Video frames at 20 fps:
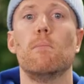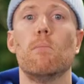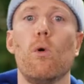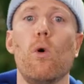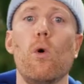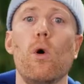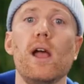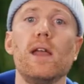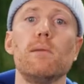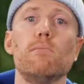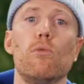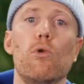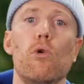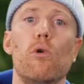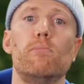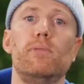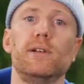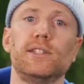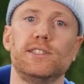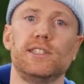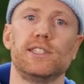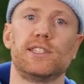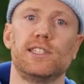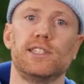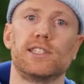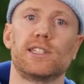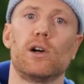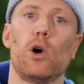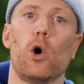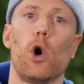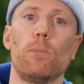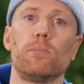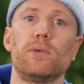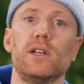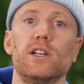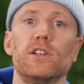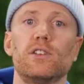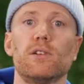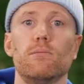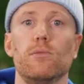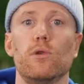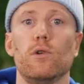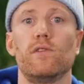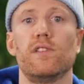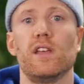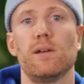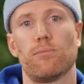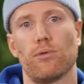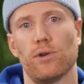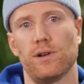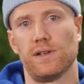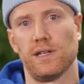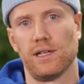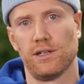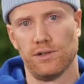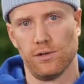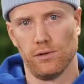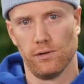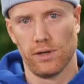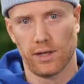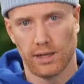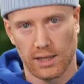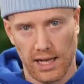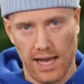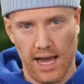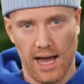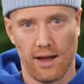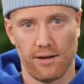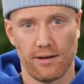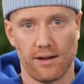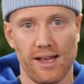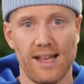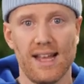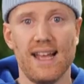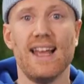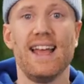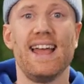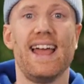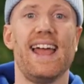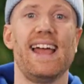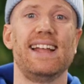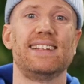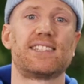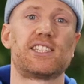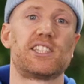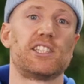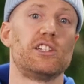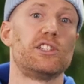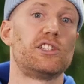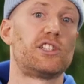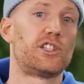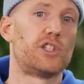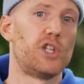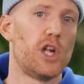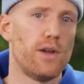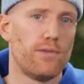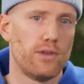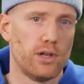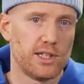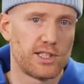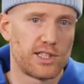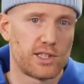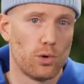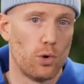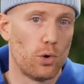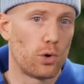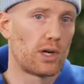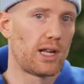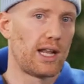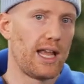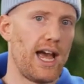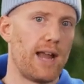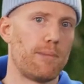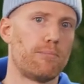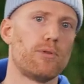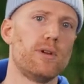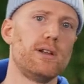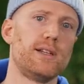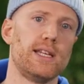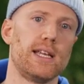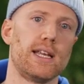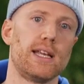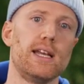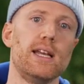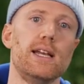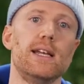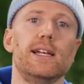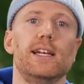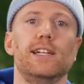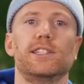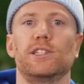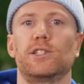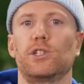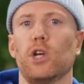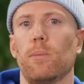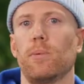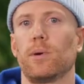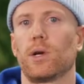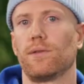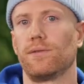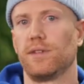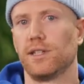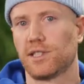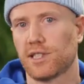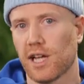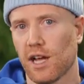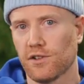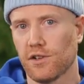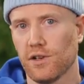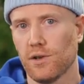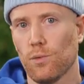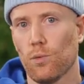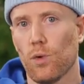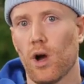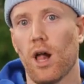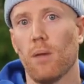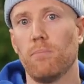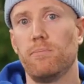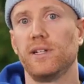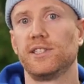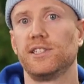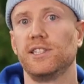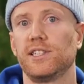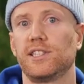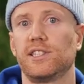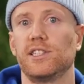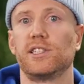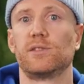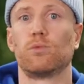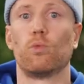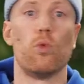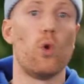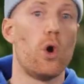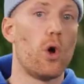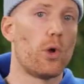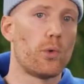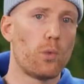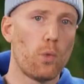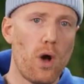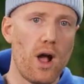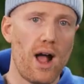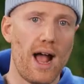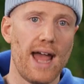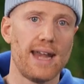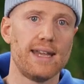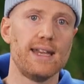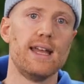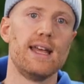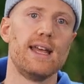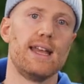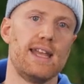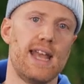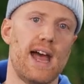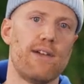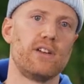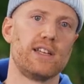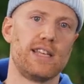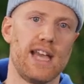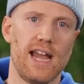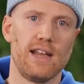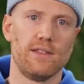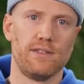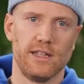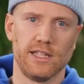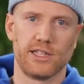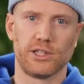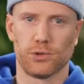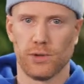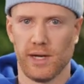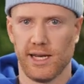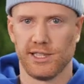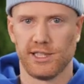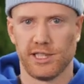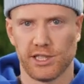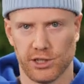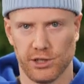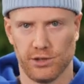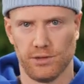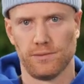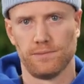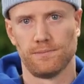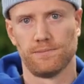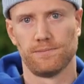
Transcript: more and more businesses are opting to move their printing to the cloud. Hence, serverless or cloud printing is a topic of discussion while businesses worldwide navigate this transition.